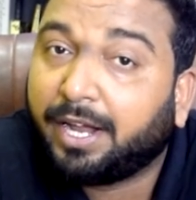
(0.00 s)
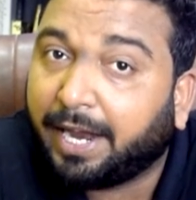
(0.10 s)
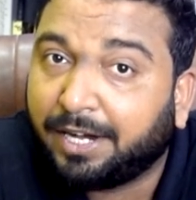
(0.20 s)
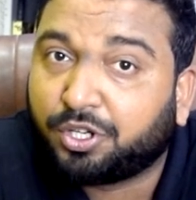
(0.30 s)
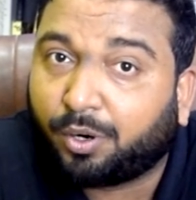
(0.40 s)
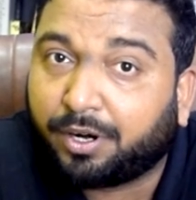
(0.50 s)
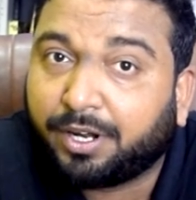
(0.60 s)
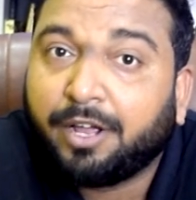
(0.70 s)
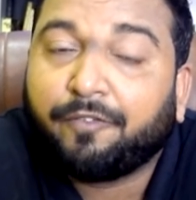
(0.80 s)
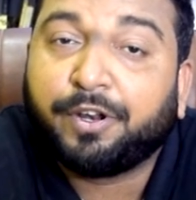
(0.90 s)
In short,
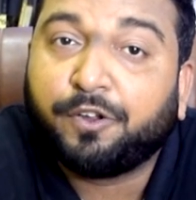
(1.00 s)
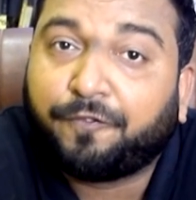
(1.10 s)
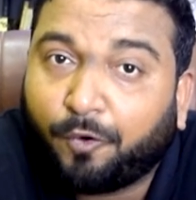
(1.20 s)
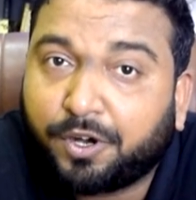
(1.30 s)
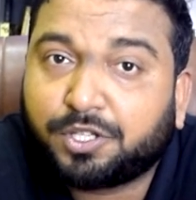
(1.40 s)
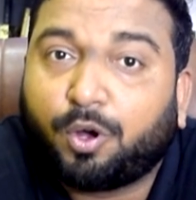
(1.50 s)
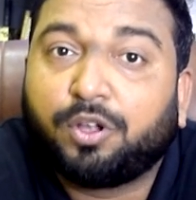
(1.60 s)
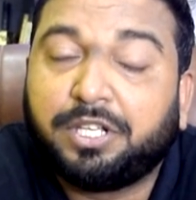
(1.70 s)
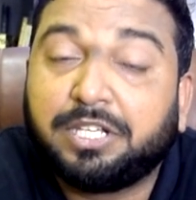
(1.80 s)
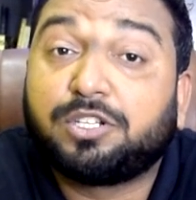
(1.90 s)
when you focus
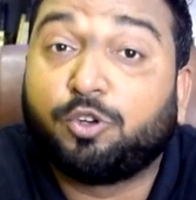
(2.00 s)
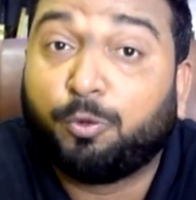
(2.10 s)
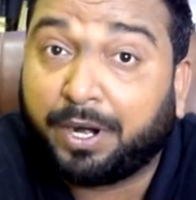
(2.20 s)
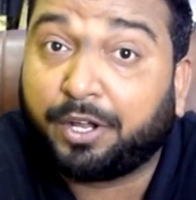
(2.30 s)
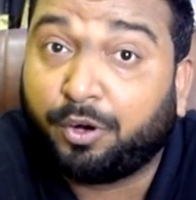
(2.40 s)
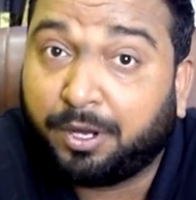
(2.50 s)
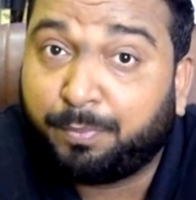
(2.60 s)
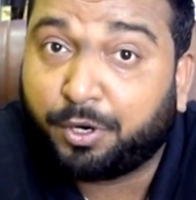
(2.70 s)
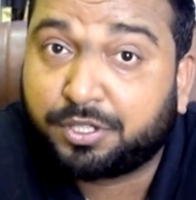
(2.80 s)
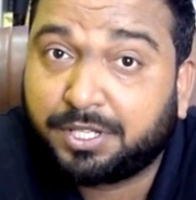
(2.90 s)
on these two particular
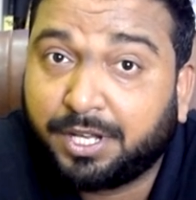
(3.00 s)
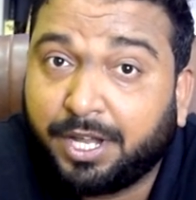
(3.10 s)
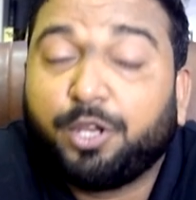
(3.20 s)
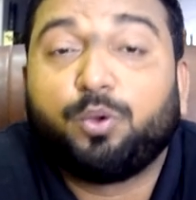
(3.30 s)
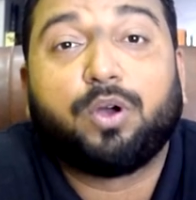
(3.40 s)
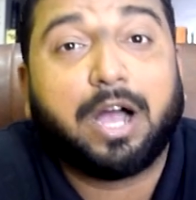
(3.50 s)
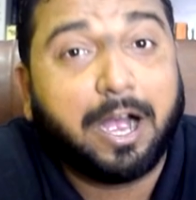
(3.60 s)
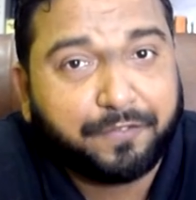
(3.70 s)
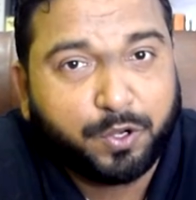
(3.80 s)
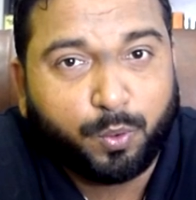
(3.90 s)
books, you
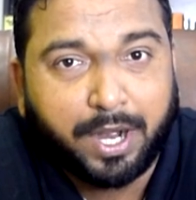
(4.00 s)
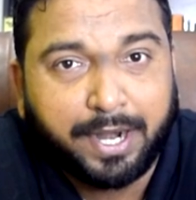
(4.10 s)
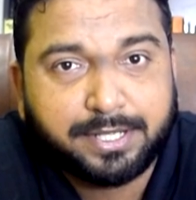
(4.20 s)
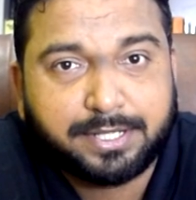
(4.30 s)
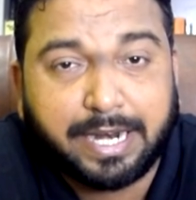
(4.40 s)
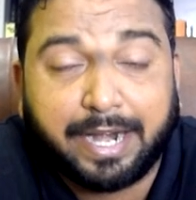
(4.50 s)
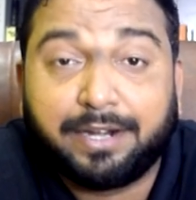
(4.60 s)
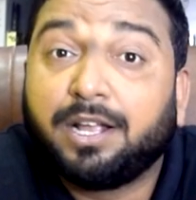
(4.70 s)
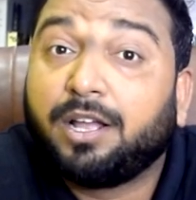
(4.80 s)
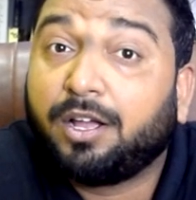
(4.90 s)
have to
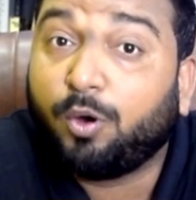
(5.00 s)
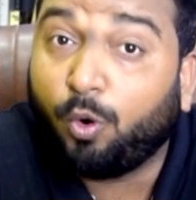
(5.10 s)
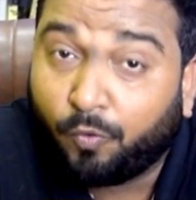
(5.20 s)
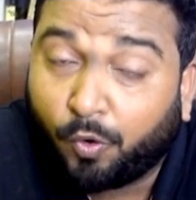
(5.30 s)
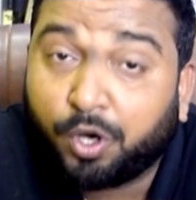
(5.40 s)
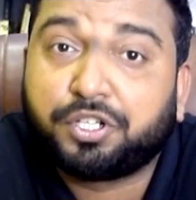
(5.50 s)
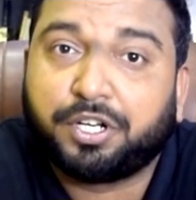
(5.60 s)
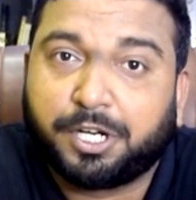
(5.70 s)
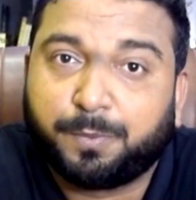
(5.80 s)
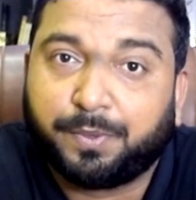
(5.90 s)
understand who was
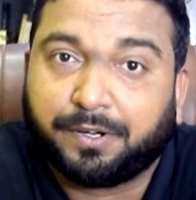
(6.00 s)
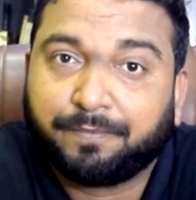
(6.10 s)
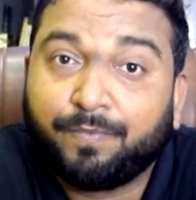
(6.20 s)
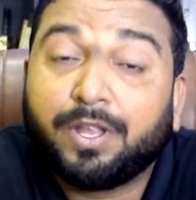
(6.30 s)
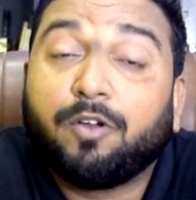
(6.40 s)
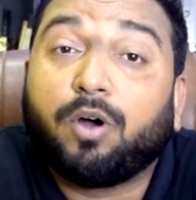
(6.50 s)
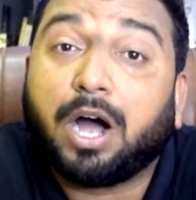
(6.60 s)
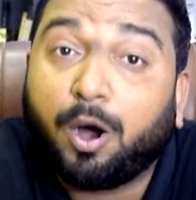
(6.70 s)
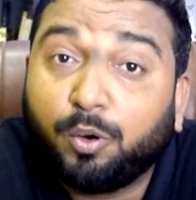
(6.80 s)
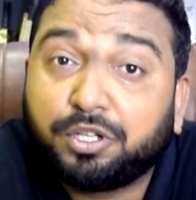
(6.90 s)
Shakespeare,
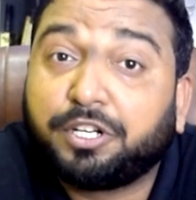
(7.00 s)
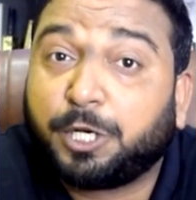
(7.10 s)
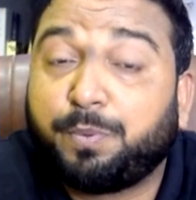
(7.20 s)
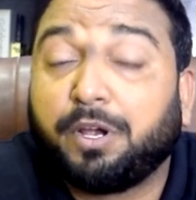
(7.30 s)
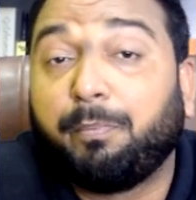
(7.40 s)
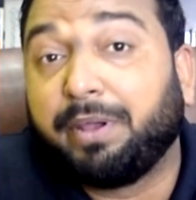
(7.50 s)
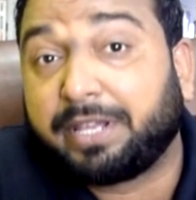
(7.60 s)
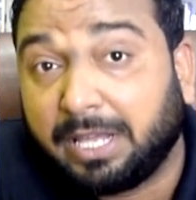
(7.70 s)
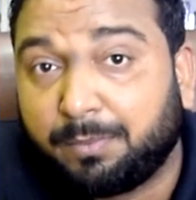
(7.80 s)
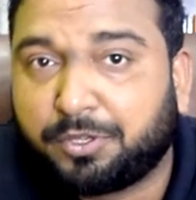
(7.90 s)
how Shakespeare
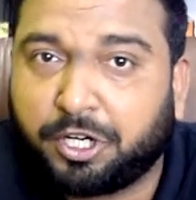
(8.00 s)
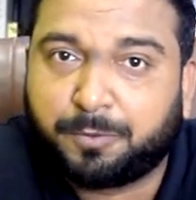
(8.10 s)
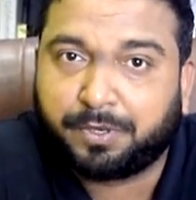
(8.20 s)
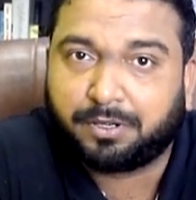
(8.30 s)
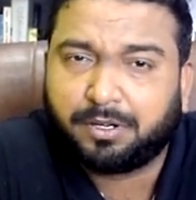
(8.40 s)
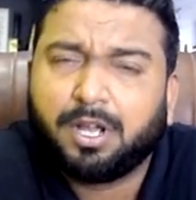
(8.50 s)
became Shakespeare,